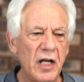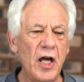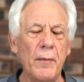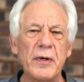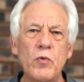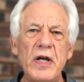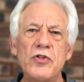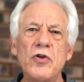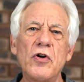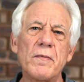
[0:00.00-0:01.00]
yeah, but we
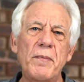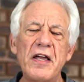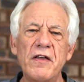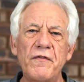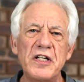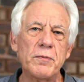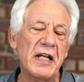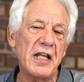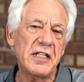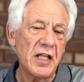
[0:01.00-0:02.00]
do not pay the fees,
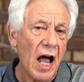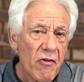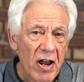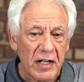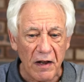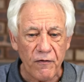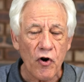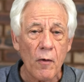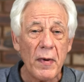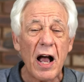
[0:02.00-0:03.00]
but it's directly from